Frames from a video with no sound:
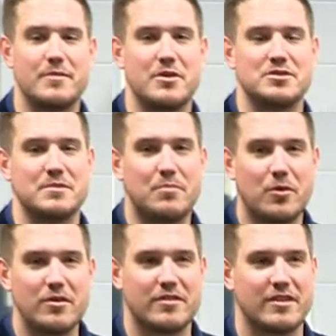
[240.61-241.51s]
the most
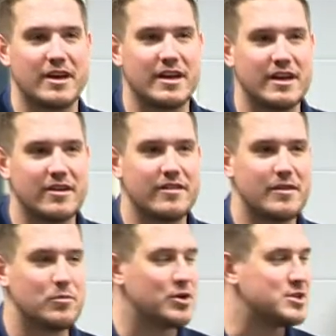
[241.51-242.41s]
important thing here
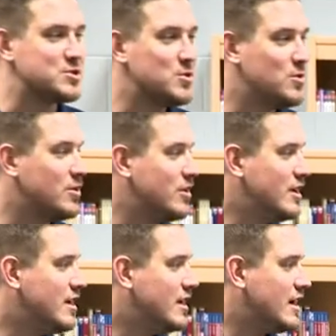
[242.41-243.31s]
that we're in a school,
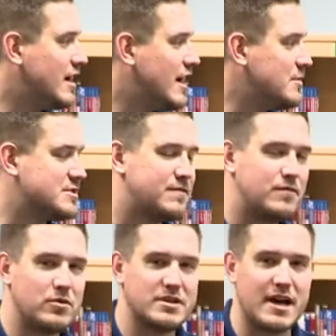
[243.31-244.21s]
uh, I was a
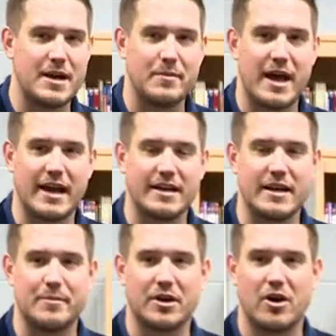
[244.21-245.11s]
four time
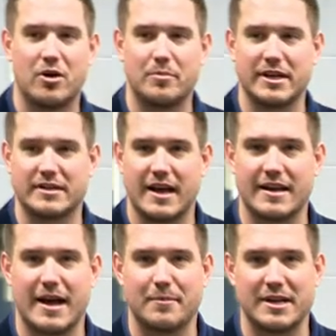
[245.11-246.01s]
academic All Big Ten
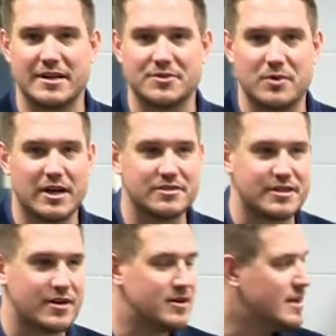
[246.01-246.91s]
nominee as well.
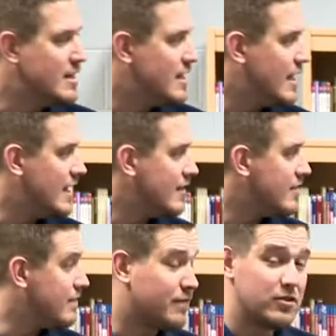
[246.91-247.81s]
So, uh,
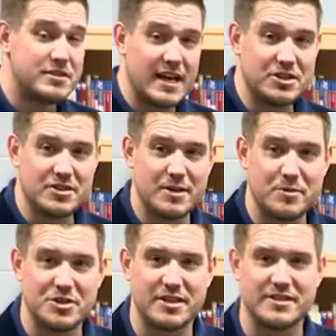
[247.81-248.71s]
the first actually in
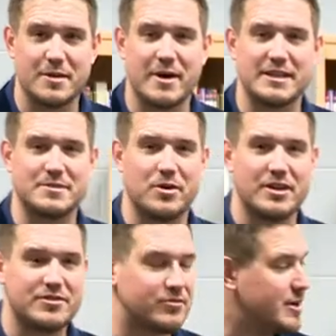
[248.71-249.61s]
Michigan State basketball
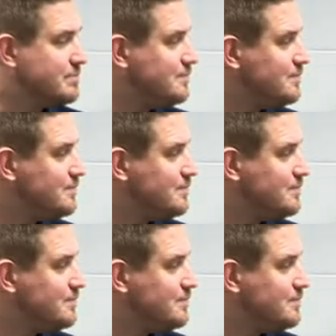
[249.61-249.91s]
history.